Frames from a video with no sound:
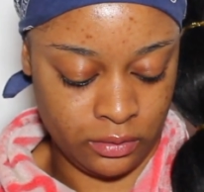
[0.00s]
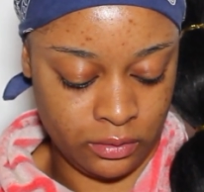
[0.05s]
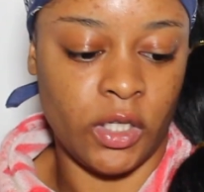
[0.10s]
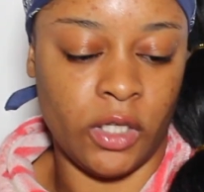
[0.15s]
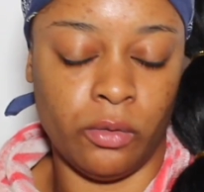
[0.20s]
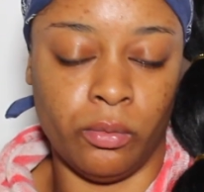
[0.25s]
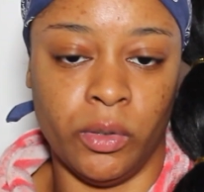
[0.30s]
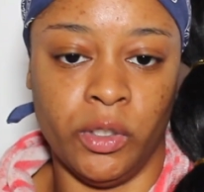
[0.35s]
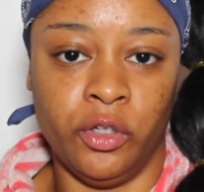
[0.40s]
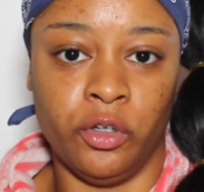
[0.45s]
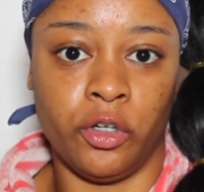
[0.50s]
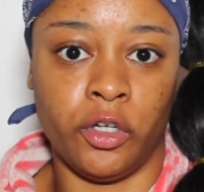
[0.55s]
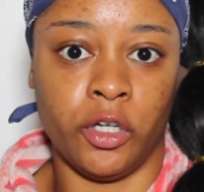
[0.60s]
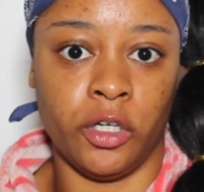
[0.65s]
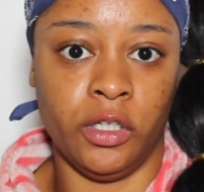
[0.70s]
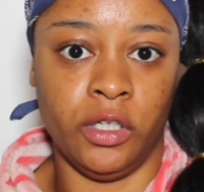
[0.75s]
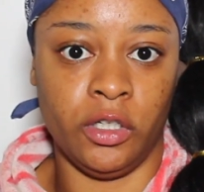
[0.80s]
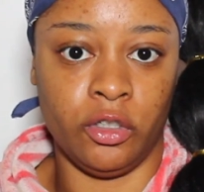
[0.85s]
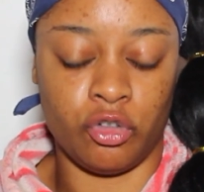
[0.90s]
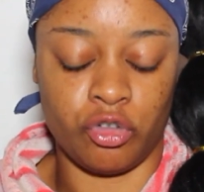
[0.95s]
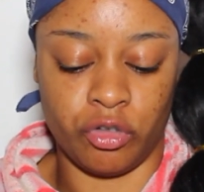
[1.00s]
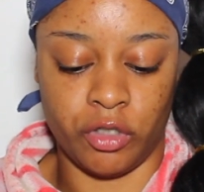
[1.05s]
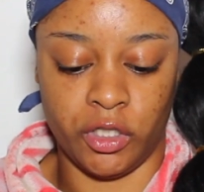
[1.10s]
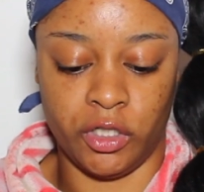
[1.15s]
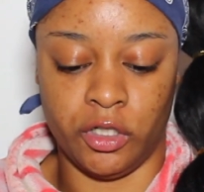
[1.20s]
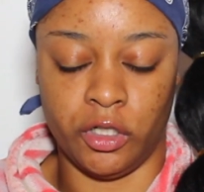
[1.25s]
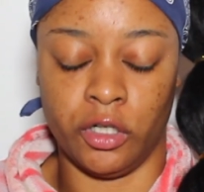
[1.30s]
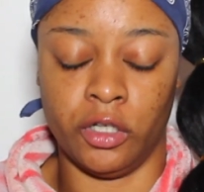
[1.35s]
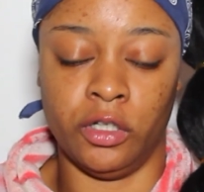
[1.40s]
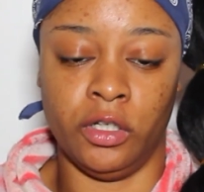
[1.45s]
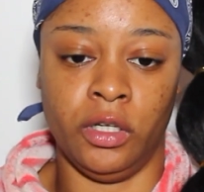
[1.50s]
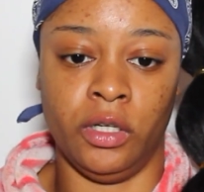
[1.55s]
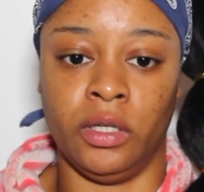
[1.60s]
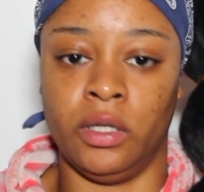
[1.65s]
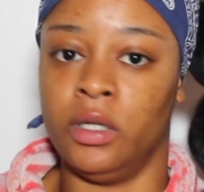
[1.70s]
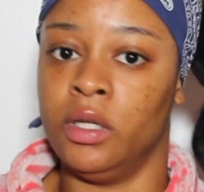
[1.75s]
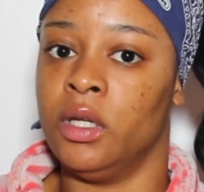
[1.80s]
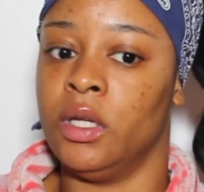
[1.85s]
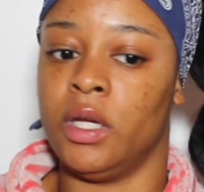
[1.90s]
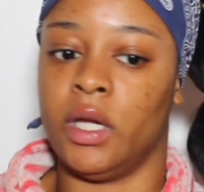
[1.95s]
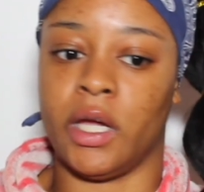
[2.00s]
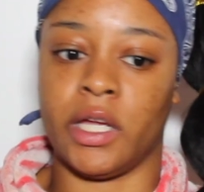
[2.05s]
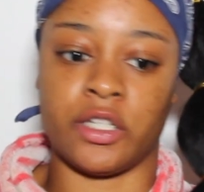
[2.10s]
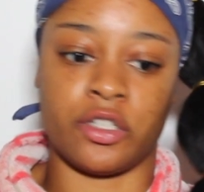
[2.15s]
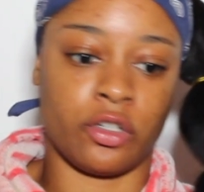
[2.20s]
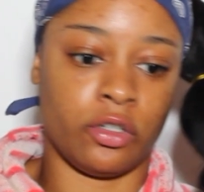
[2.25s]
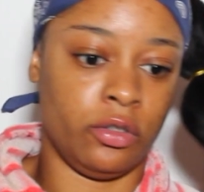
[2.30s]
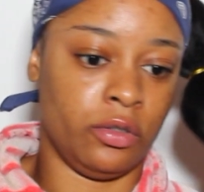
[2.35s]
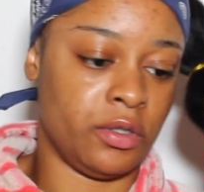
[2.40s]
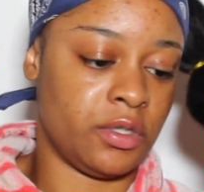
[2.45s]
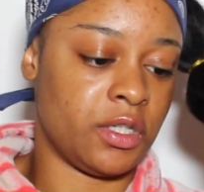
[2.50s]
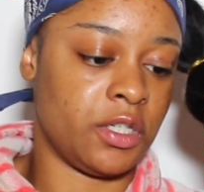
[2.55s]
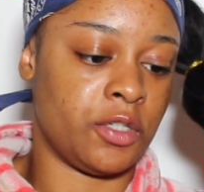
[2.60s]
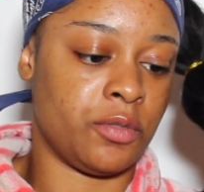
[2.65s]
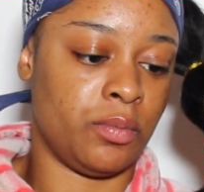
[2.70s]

And when you're cutting, try cutting as close as